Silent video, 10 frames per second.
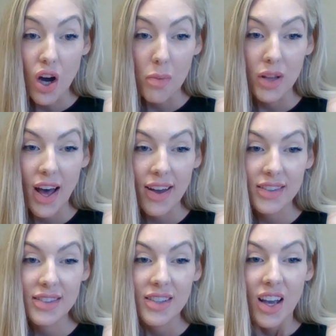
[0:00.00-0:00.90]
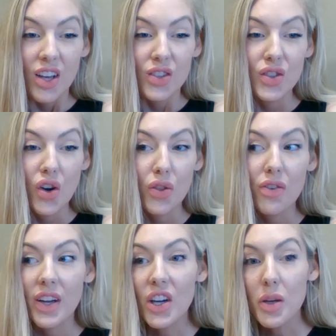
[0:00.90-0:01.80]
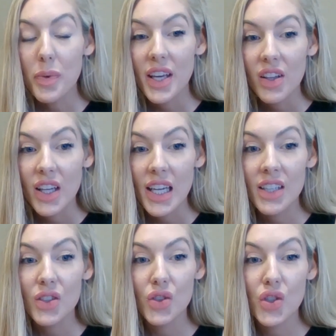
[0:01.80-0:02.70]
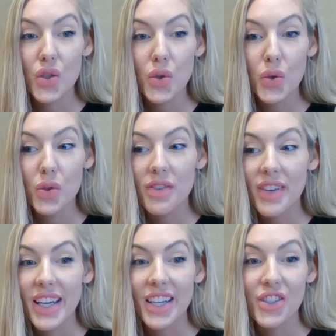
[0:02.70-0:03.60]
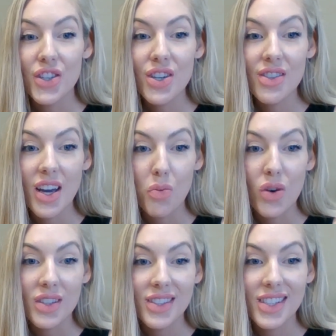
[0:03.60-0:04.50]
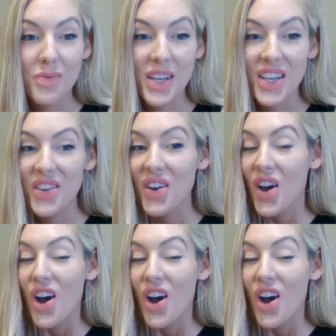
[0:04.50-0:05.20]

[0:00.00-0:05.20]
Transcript: complex. So they're very appealing to the vacationer that wants to be